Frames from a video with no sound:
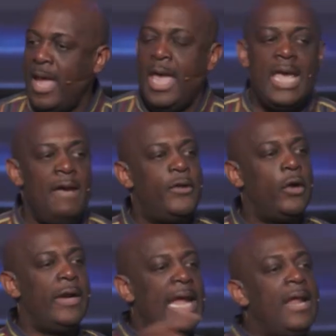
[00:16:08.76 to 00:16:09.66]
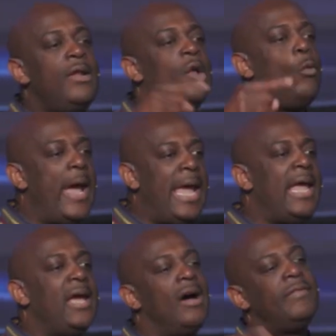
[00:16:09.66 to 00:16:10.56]
If you're in the
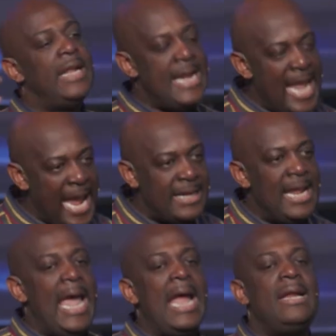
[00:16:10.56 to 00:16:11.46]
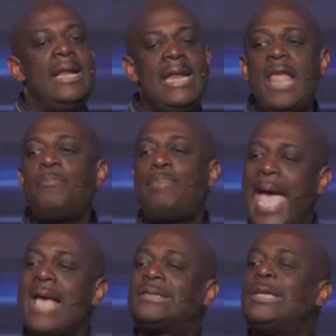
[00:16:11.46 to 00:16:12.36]
way of the net and the net
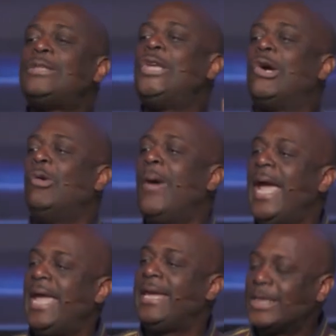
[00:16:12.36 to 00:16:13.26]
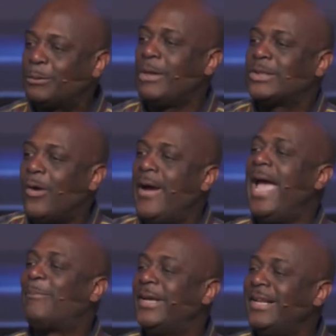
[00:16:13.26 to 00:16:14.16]
passes your way, guess what's gonna
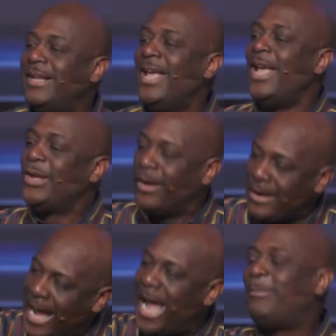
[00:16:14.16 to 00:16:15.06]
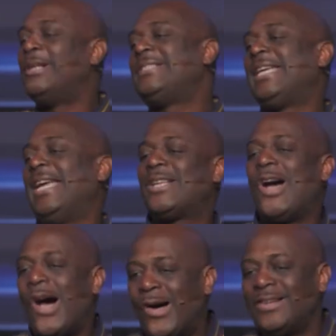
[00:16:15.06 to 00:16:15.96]
happen? You're liable to get
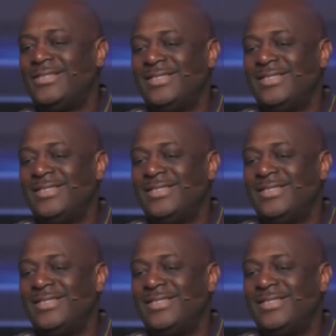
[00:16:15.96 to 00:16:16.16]
caught.